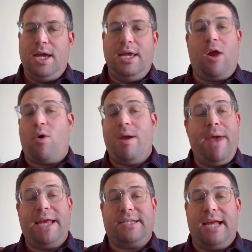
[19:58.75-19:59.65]
It
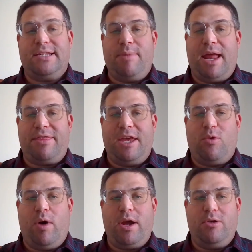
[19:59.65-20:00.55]
makes sense. I mean, I
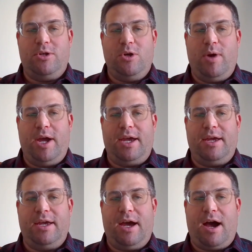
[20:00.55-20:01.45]
think what you're doing